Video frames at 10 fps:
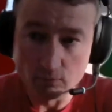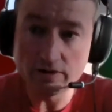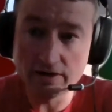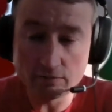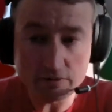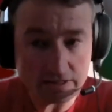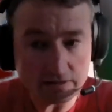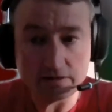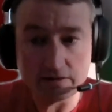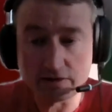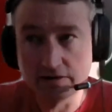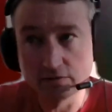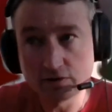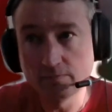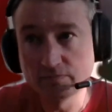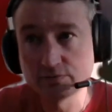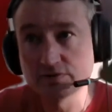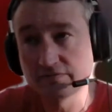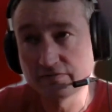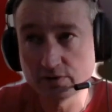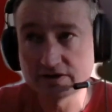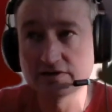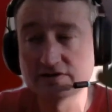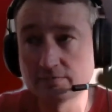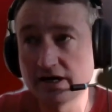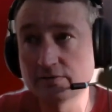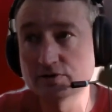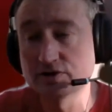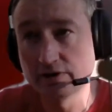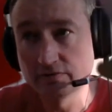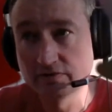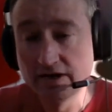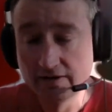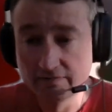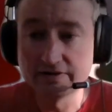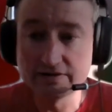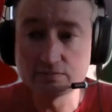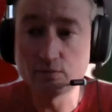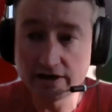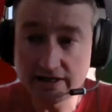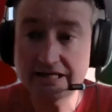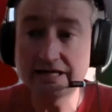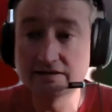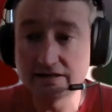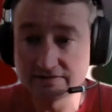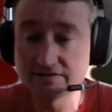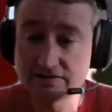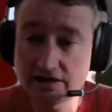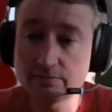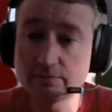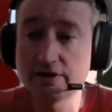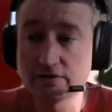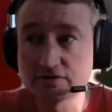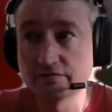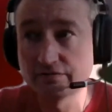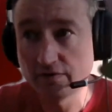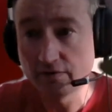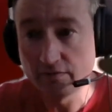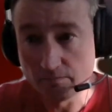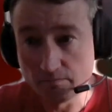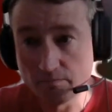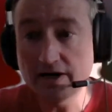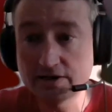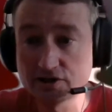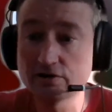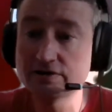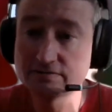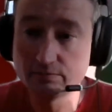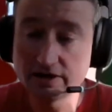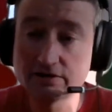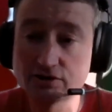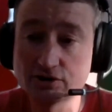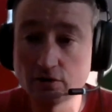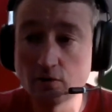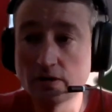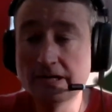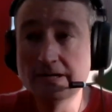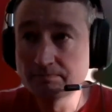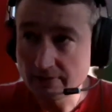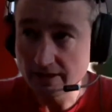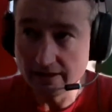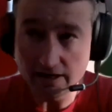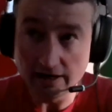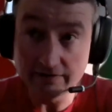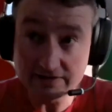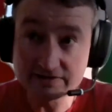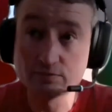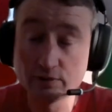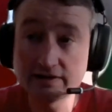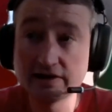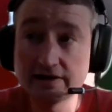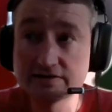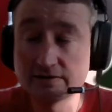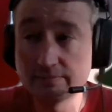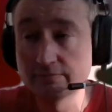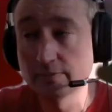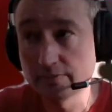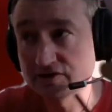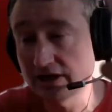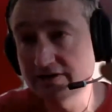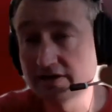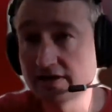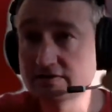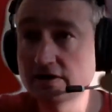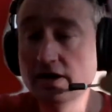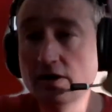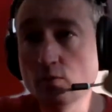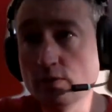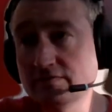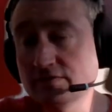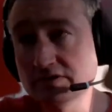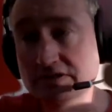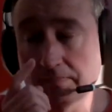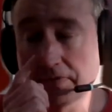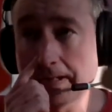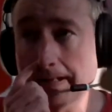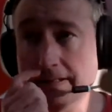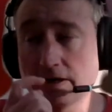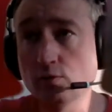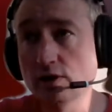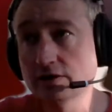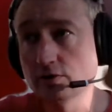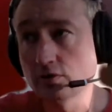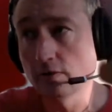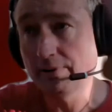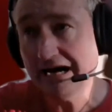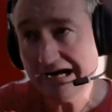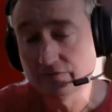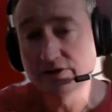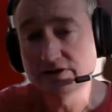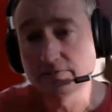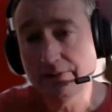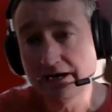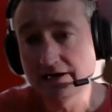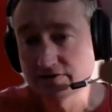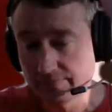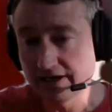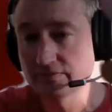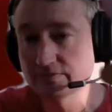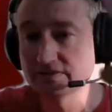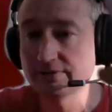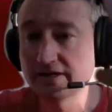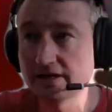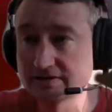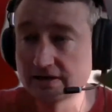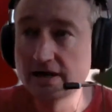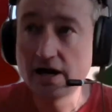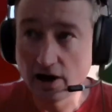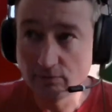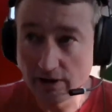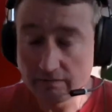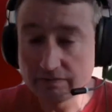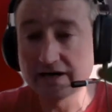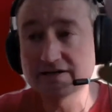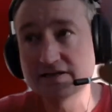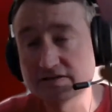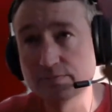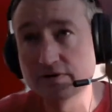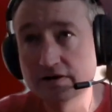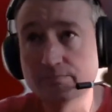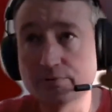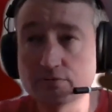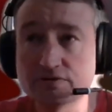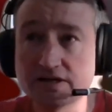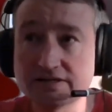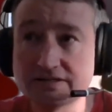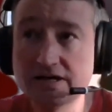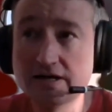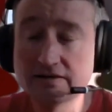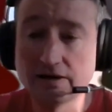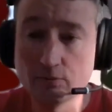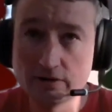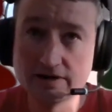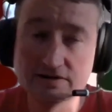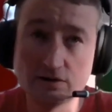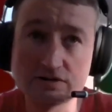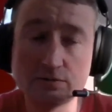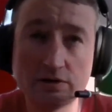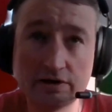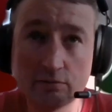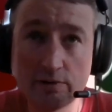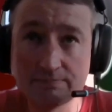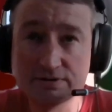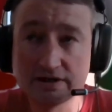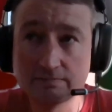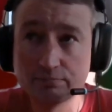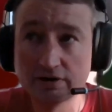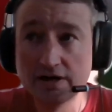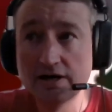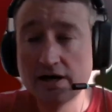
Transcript: You know, come to us if you want kind of some language around, this is what I need as a disabled person for my choice, my control. And this is what I think is a minimum. As Shelley says, we've done something there a while ago called Pathways to PAS, Pathways to PAS, around that assessment and need process that is also on our website. But